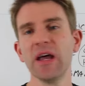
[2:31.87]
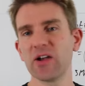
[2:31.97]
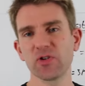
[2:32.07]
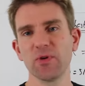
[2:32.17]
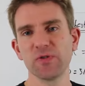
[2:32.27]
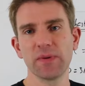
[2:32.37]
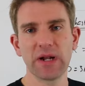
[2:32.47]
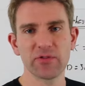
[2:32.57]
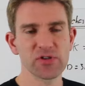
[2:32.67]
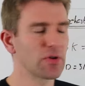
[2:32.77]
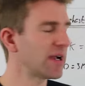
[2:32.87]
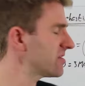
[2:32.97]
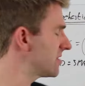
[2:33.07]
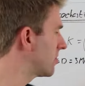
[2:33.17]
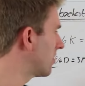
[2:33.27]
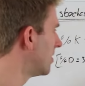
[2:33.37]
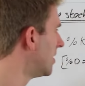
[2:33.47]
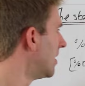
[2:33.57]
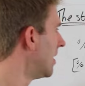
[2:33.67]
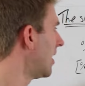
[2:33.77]
that's what most people have a stochastic on
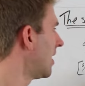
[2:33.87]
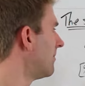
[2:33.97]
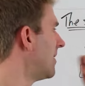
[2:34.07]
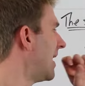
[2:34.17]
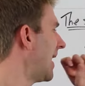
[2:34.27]
um,